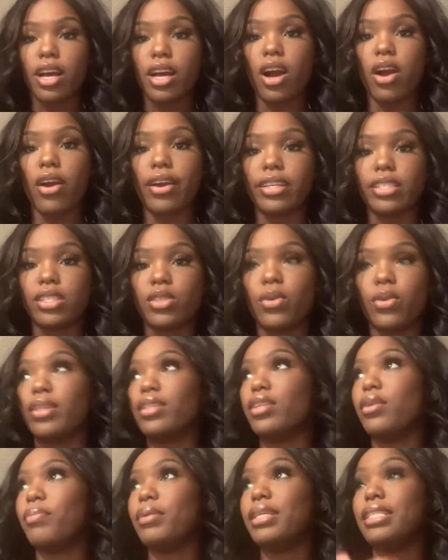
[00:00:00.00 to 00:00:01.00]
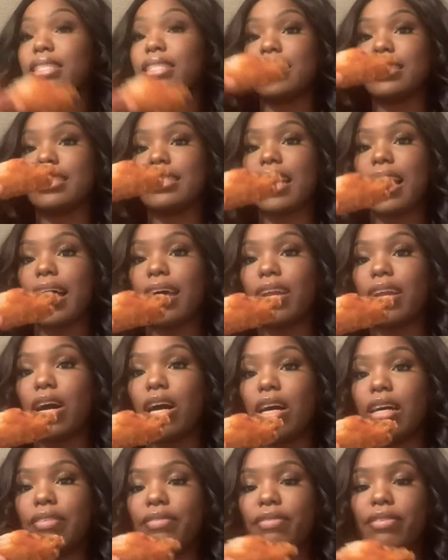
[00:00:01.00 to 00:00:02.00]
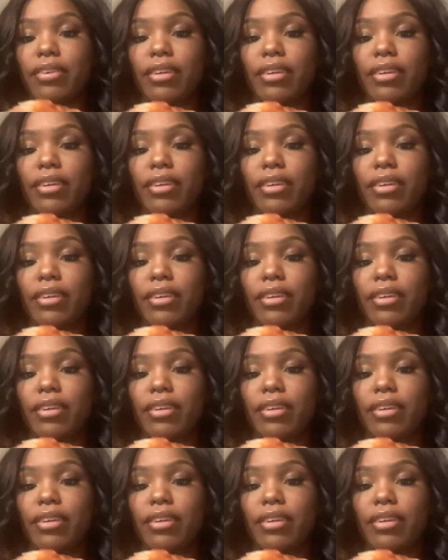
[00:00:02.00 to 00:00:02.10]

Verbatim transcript: I already tore a little piece of the side off